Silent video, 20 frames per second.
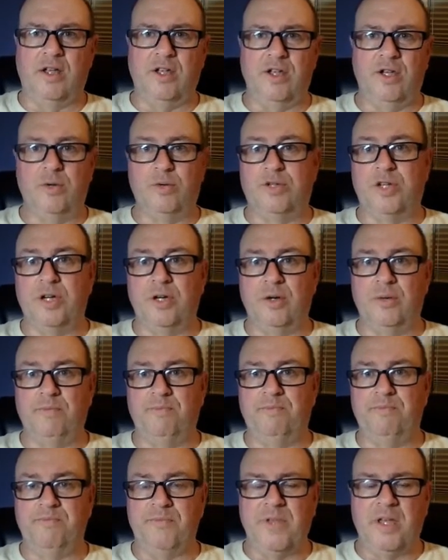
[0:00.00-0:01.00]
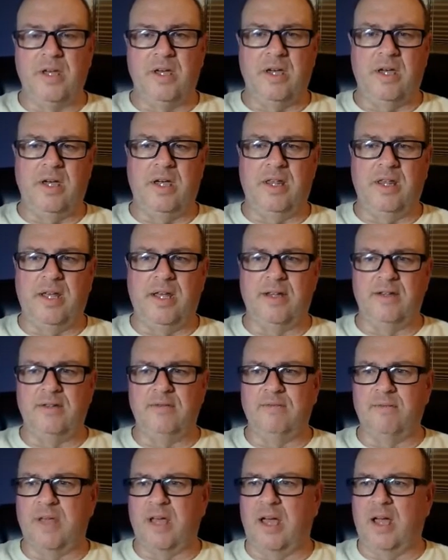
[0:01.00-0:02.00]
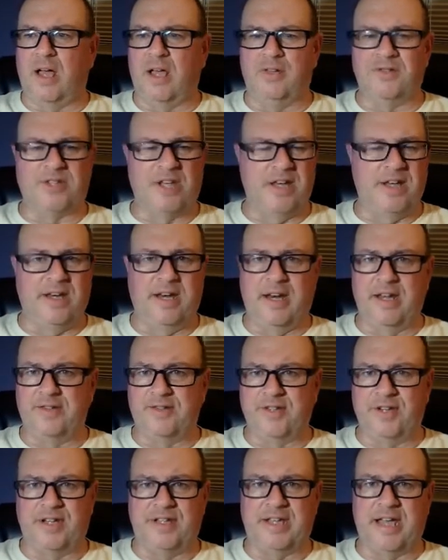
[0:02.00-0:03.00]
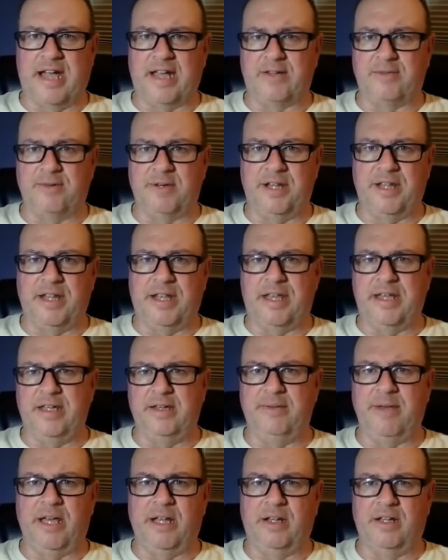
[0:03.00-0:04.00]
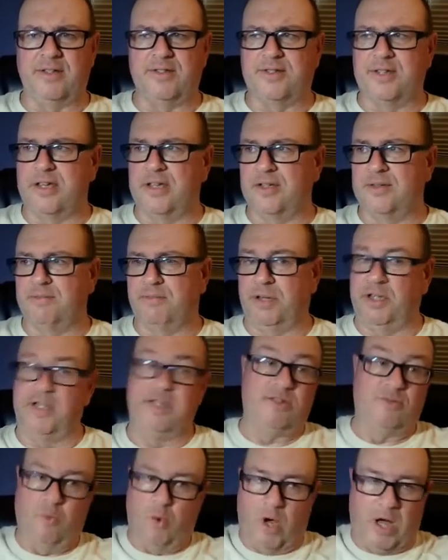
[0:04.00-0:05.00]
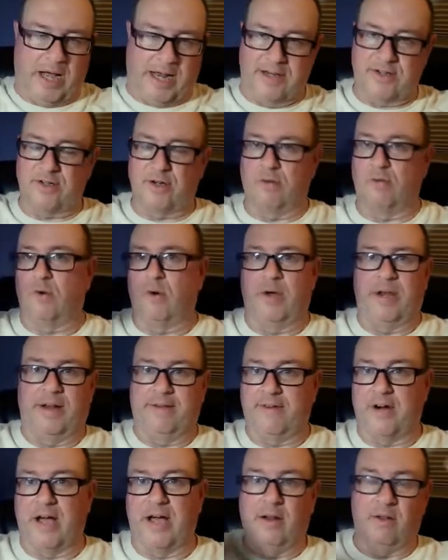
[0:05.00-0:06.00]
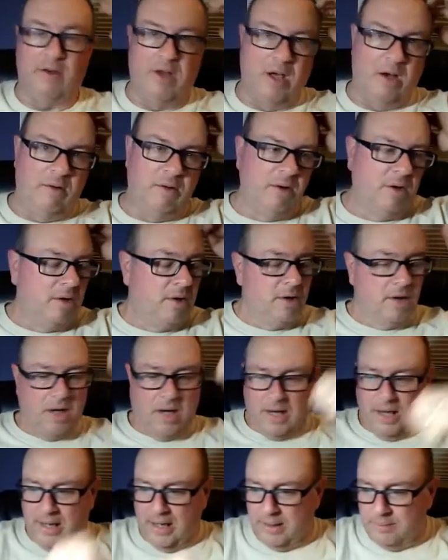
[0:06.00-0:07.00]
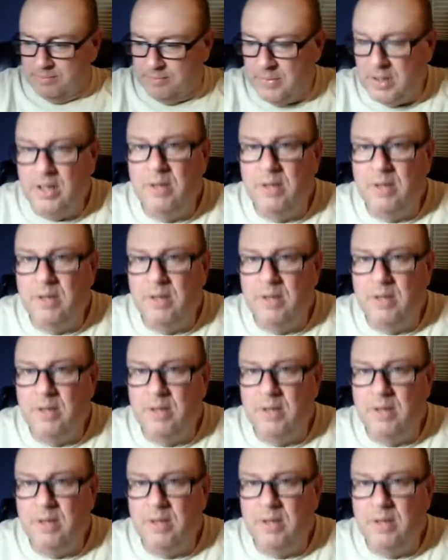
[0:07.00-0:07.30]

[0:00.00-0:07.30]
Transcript: YouTube, and then I'll send it as an attachment in the email that says, please watch, or whatever. I don't know.